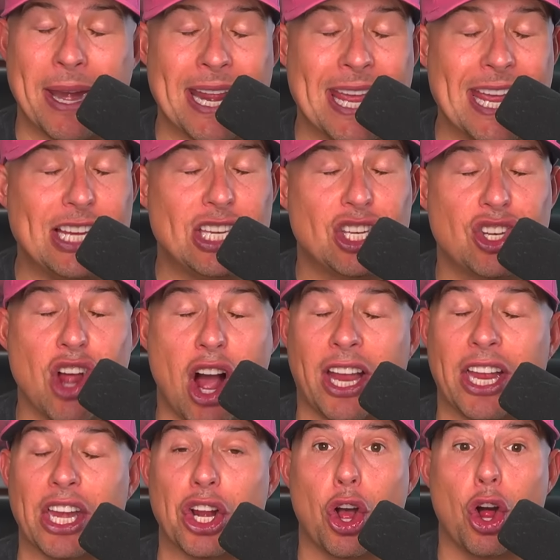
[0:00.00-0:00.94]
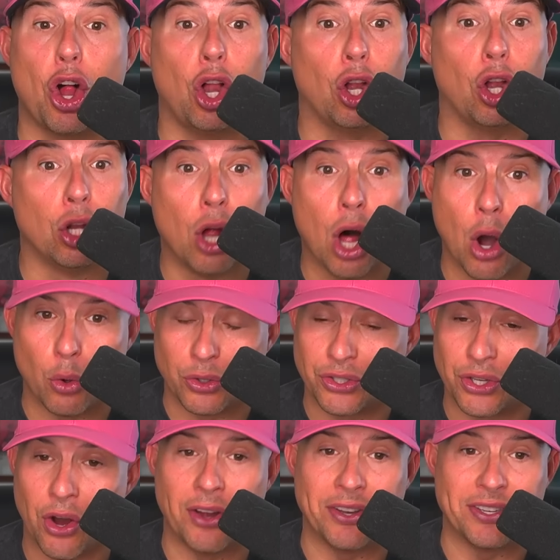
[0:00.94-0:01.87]
he stuck it close
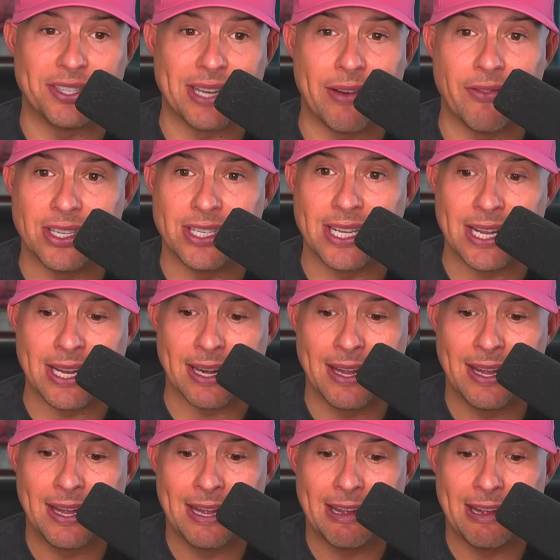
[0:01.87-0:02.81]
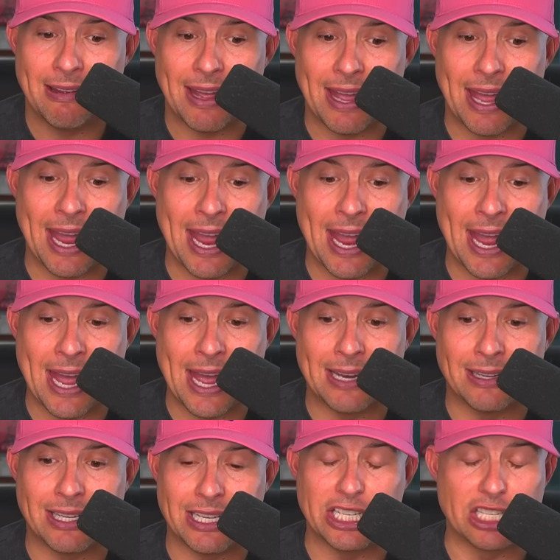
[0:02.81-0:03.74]
on 17,
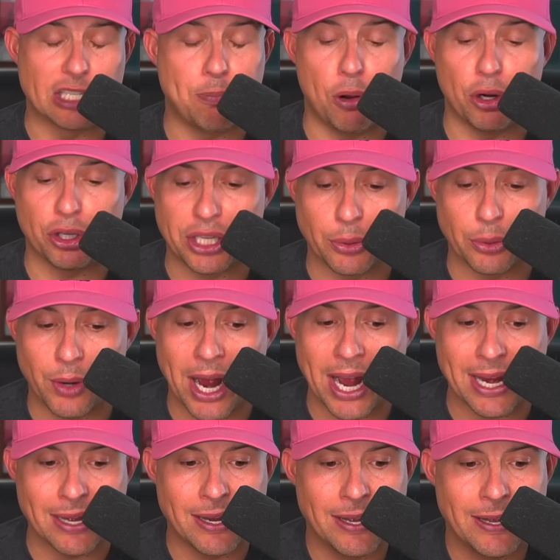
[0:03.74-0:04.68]
and he just pushed it right.